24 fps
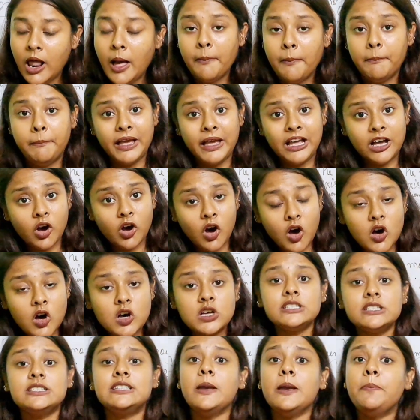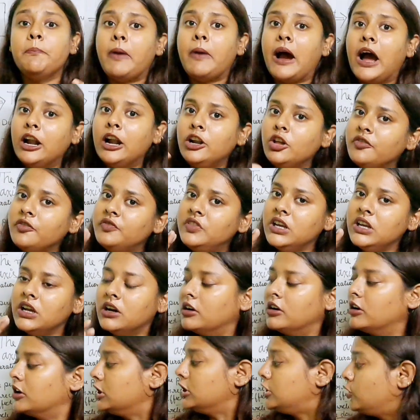because the part of the
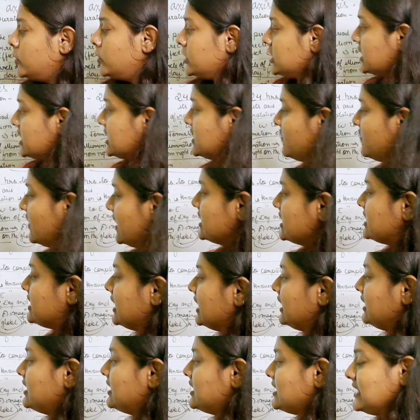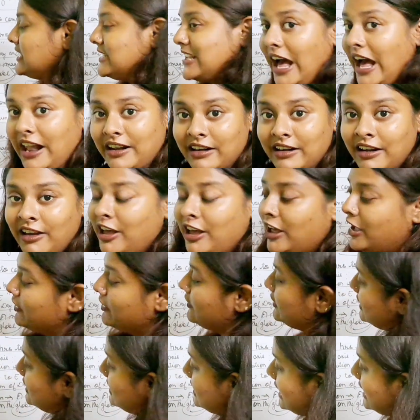Earth which is facing the sun
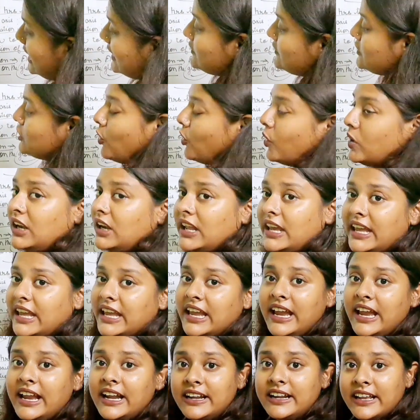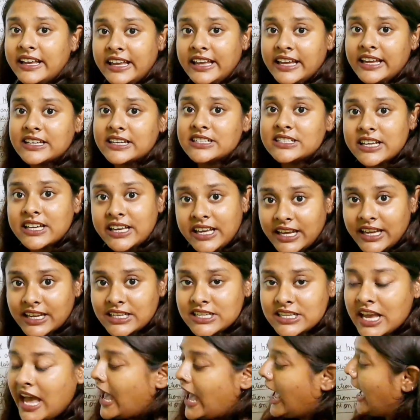receives only heat,